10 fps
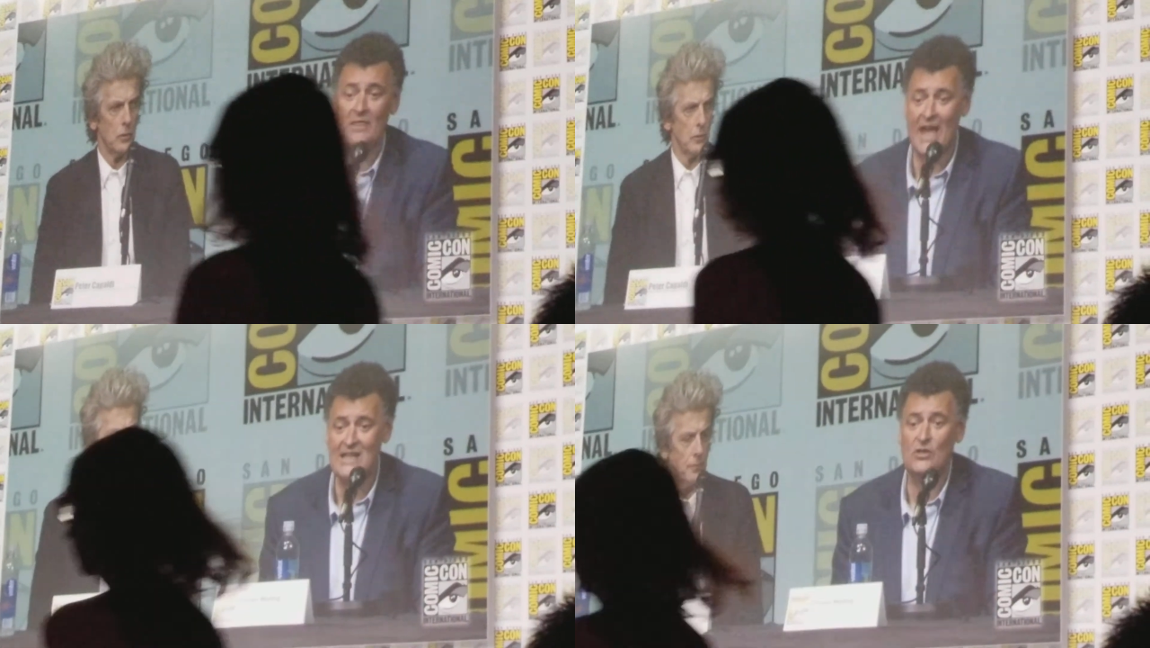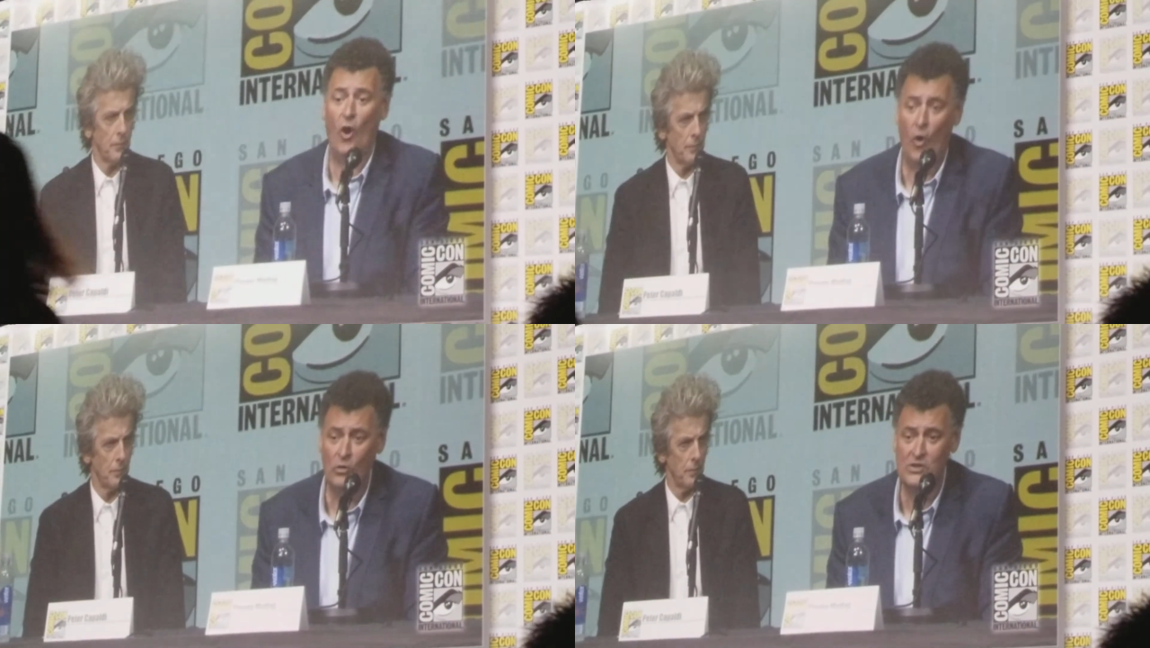Speaker 1: that's
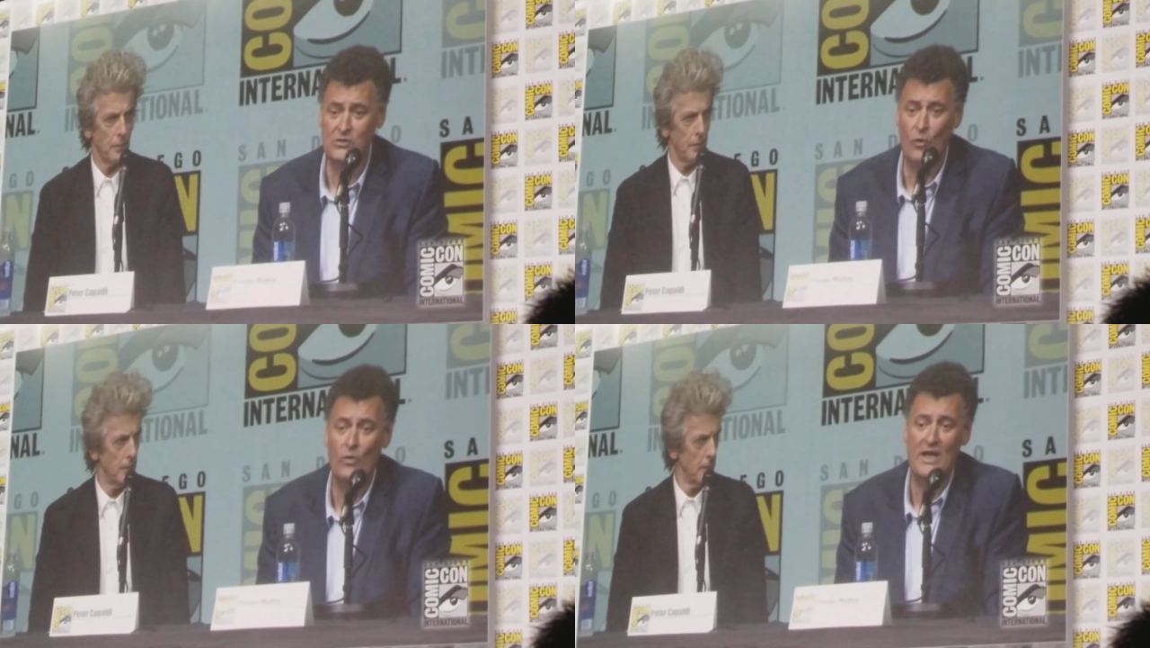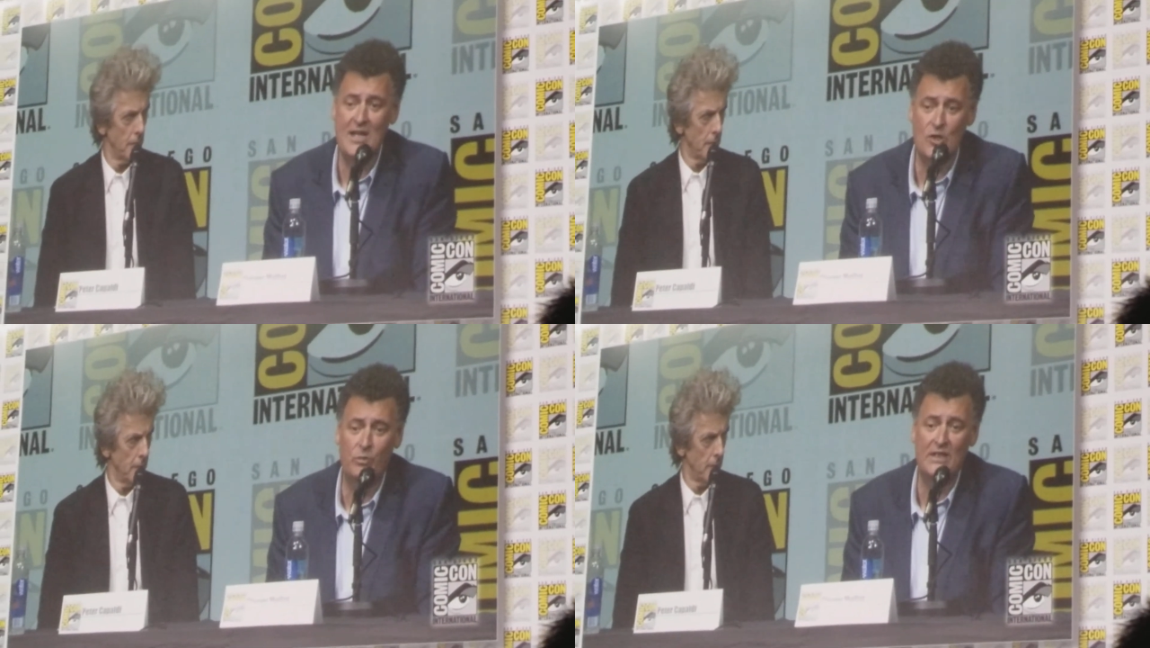also
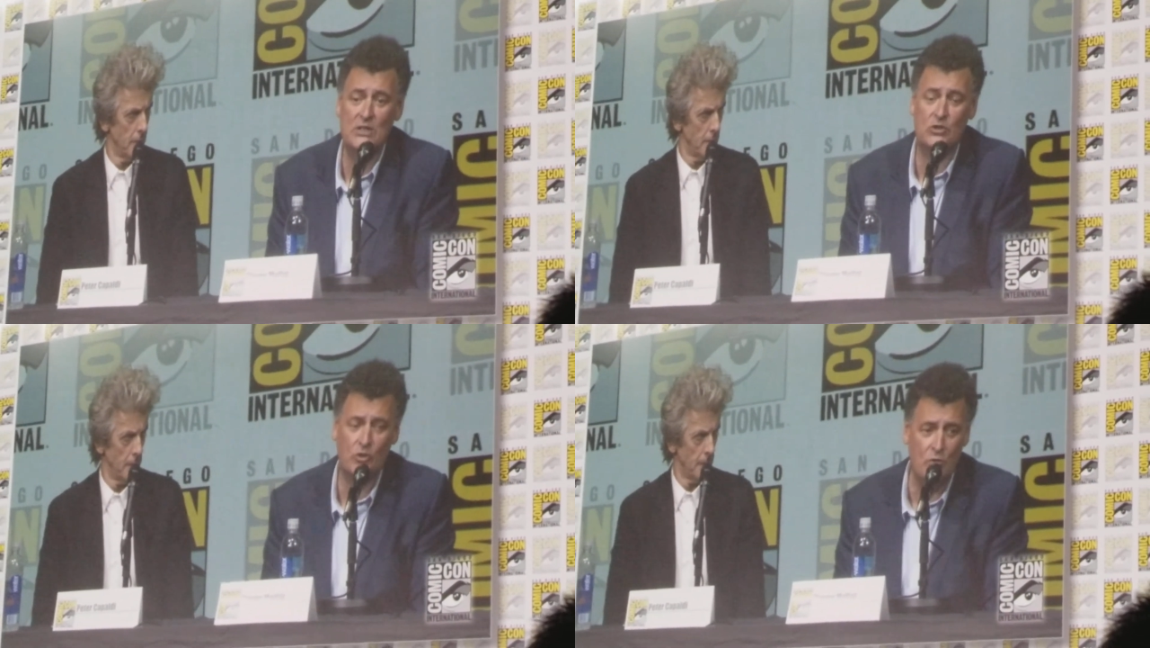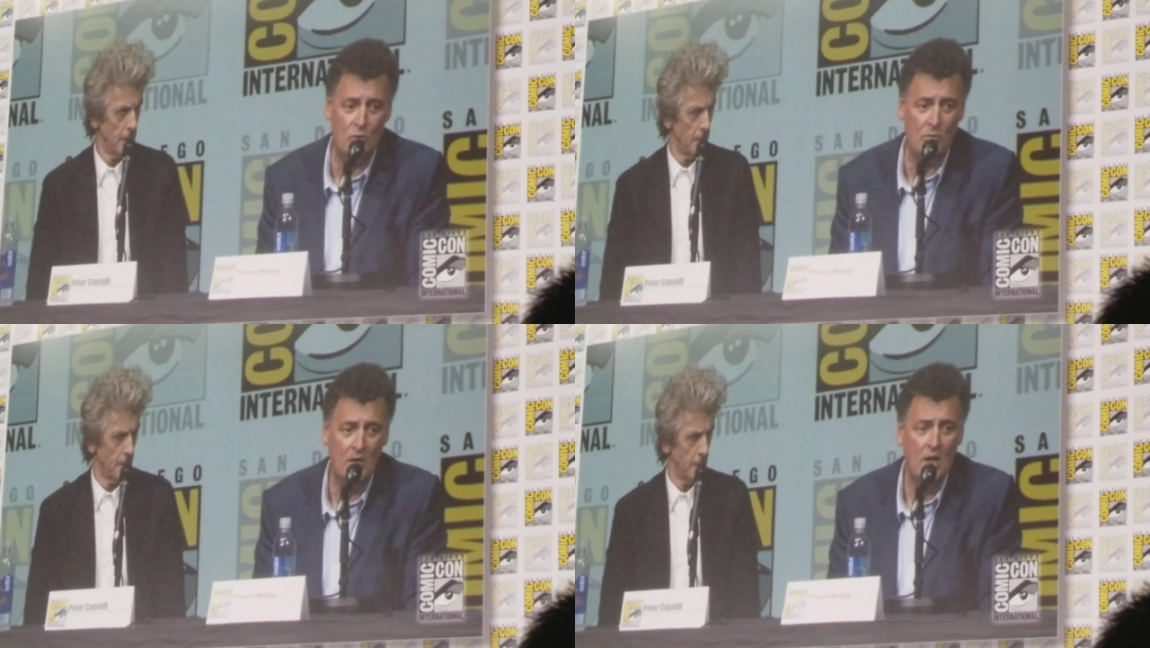equally true.